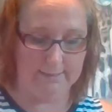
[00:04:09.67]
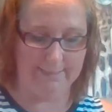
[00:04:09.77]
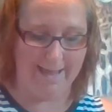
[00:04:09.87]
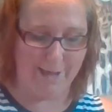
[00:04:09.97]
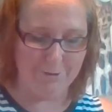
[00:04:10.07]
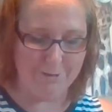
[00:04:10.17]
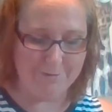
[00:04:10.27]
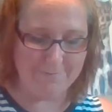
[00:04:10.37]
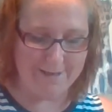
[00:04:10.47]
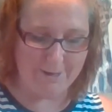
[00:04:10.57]
allow you
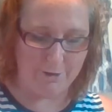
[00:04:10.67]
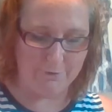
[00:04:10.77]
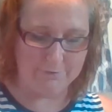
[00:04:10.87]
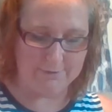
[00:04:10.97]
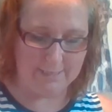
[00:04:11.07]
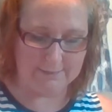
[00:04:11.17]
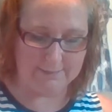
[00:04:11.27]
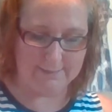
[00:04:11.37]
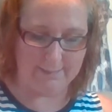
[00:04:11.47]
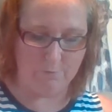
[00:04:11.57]
to make all those dots
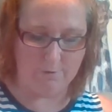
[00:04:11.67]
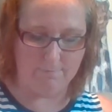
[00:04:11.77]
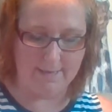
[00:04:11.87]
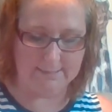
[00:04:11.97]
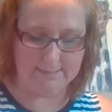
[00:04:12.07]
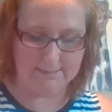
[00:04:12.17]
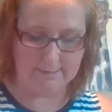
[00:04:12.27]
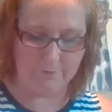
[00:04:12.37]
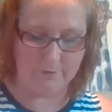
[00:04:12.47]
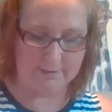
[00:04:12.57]
because they don't want messes
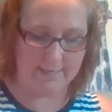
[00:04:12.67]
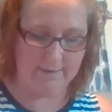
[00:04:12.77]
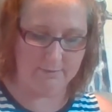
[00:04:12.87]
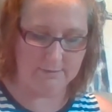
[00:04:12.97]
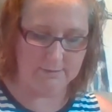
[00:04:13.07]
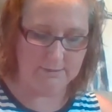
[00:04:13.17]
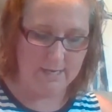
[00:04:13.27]
on their tables.